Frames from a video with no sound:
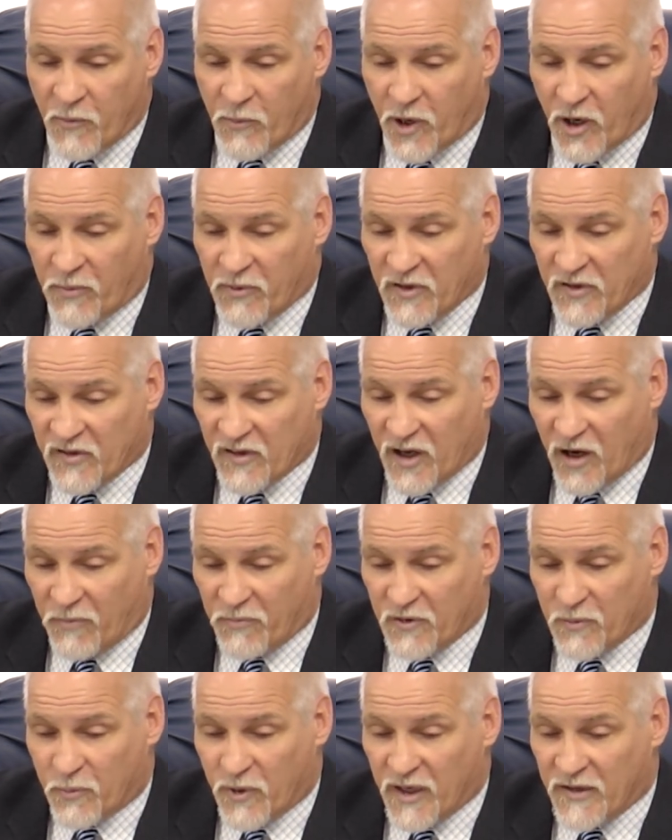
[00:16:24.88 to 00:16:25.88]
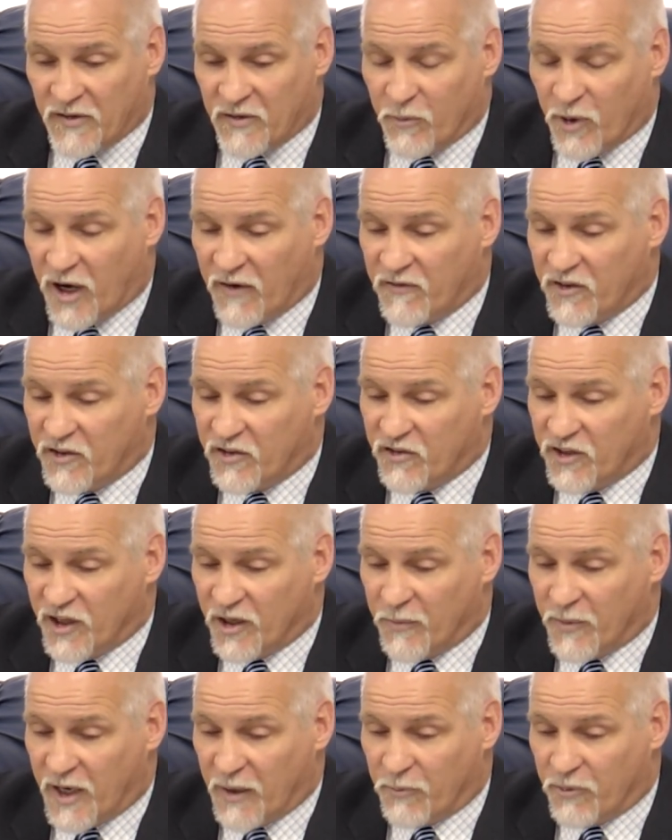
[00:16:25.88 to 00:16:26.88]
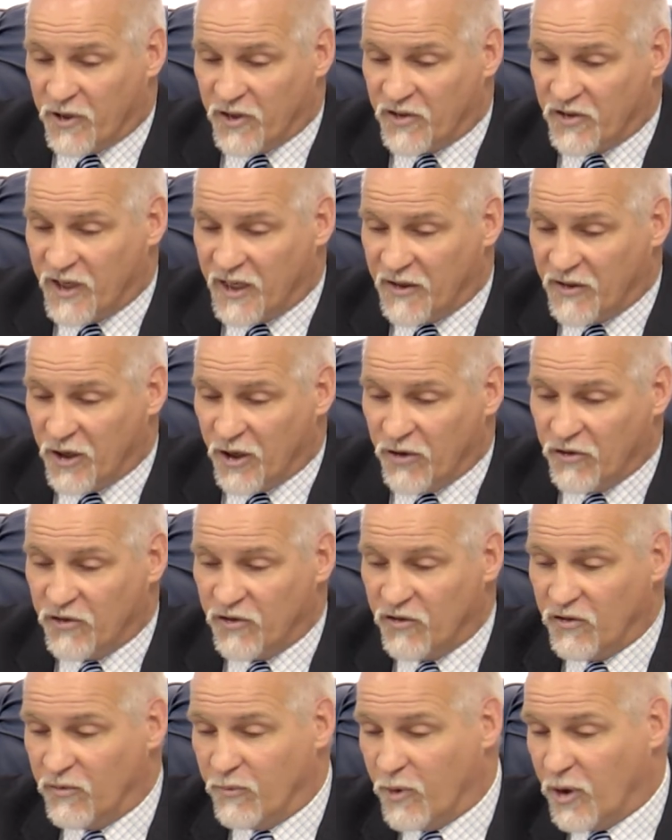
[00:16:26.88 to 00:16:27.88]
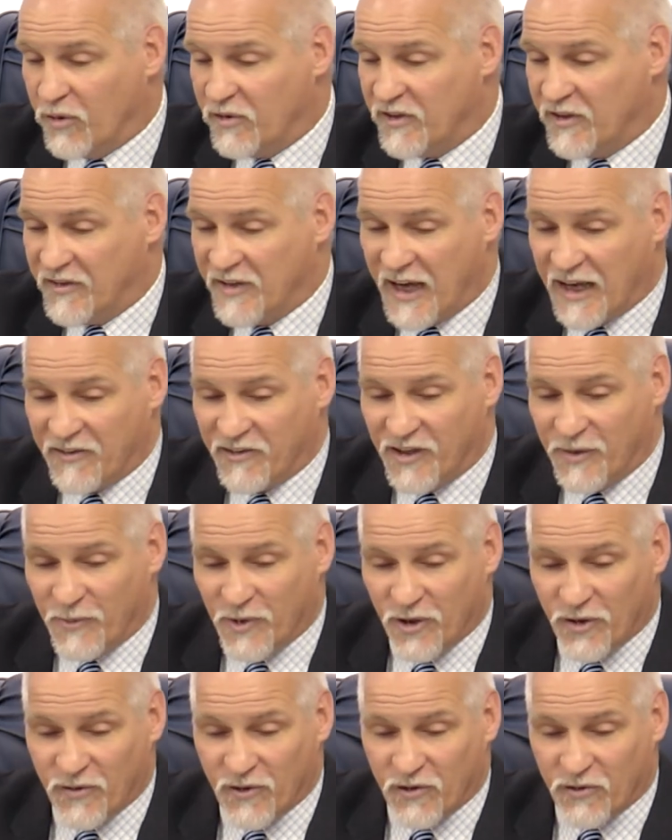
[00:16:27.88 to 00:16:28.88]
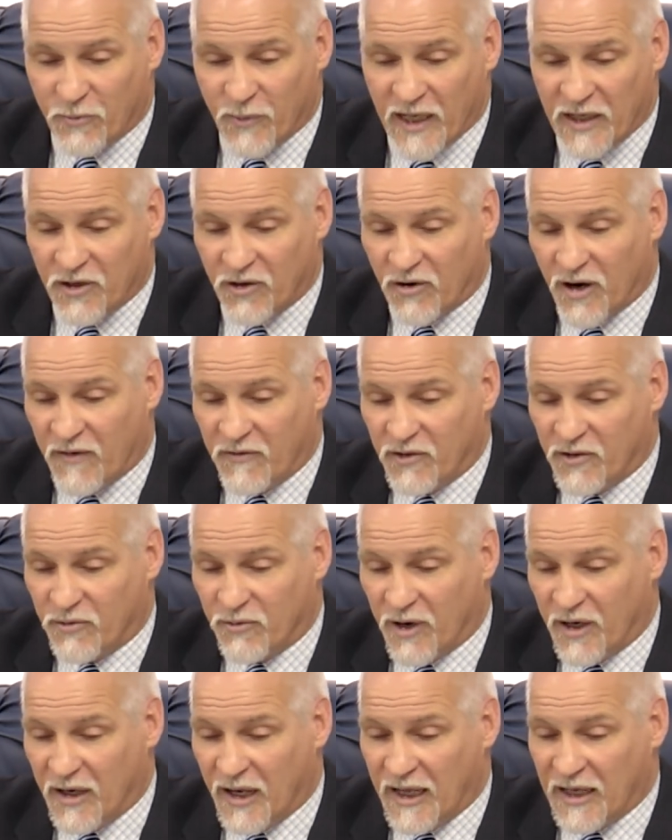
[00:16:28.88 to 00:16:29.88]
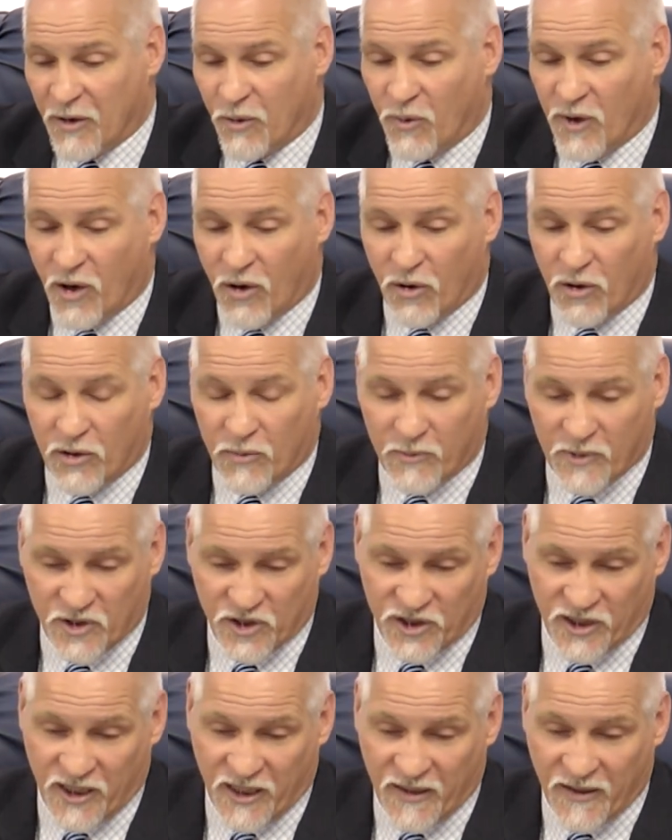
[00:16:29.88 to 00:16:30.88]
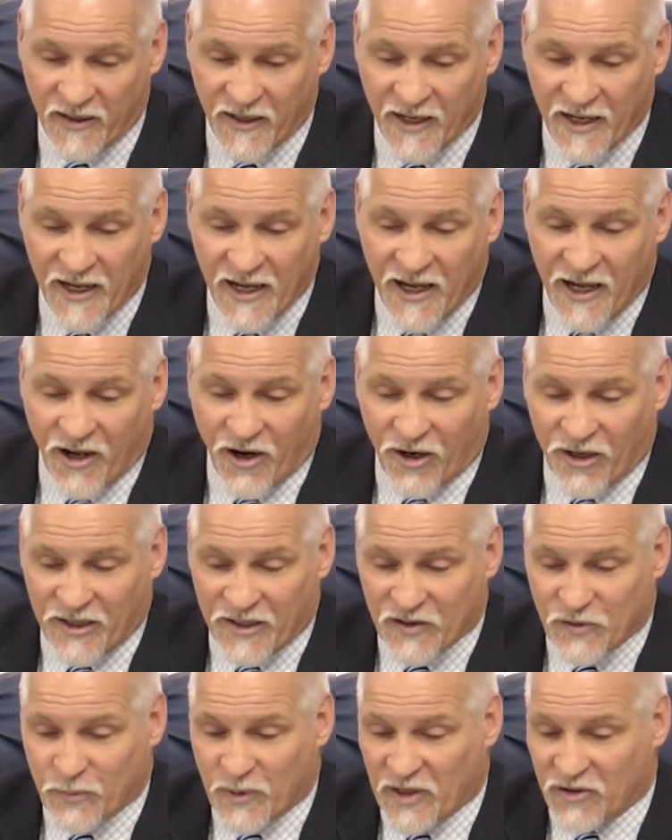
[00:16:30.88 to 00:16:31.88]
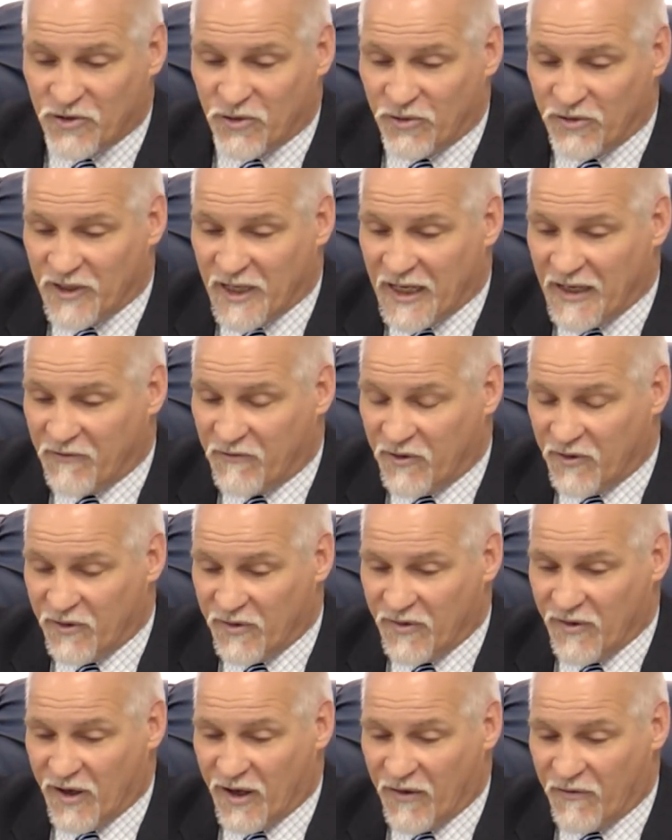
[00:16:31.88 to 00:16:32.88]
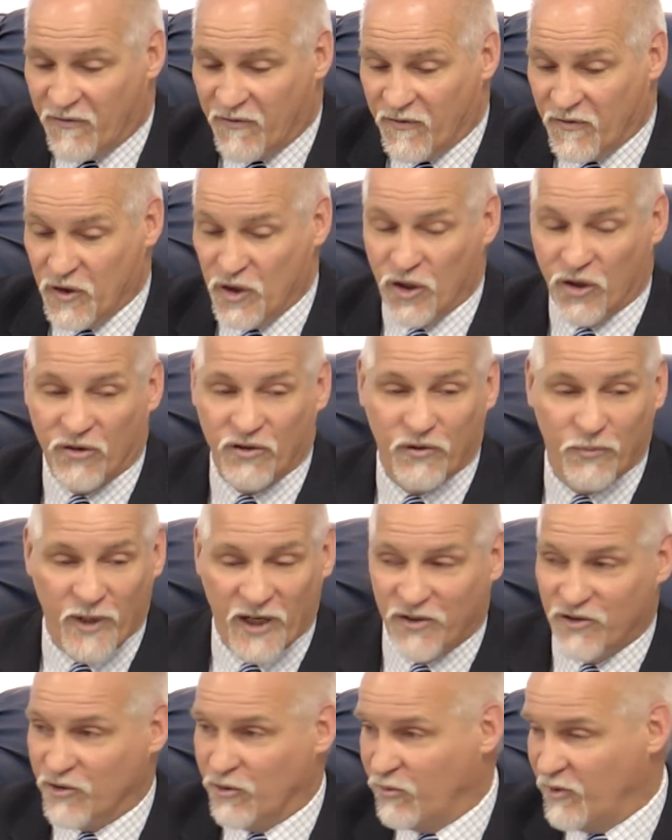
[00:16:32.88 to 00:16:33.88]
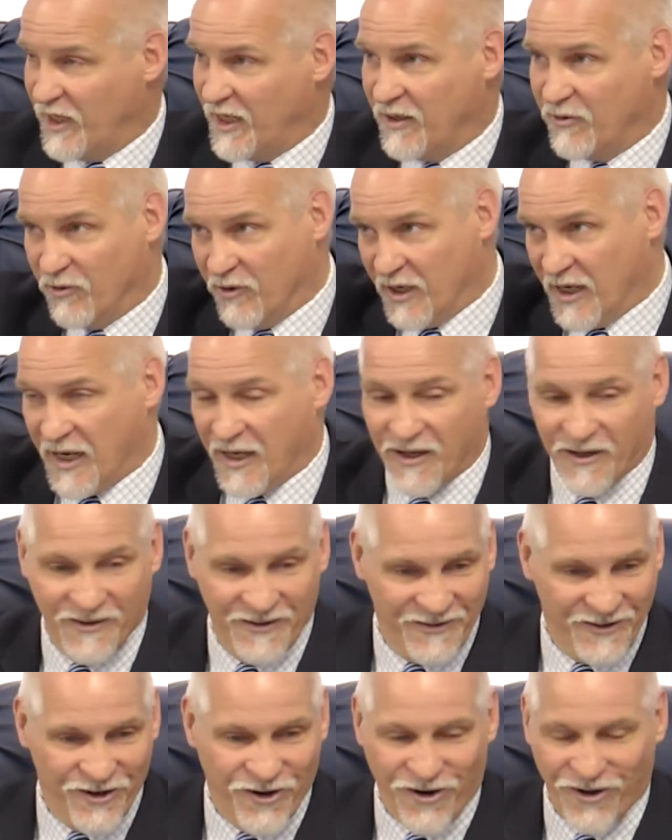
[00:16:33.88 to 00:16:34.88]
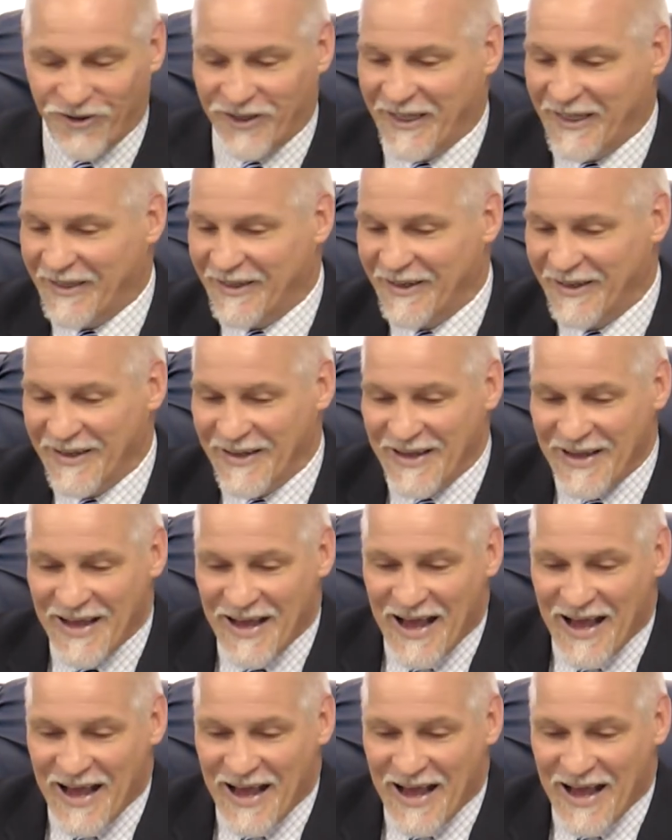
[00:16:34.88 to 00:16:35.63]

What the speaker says: The purpose is to help spread some office cheer by appreciating those who have multitasking maneuvers make your office run like a well-oiled machine. And on this special day of your special week, Renetta, Pauline,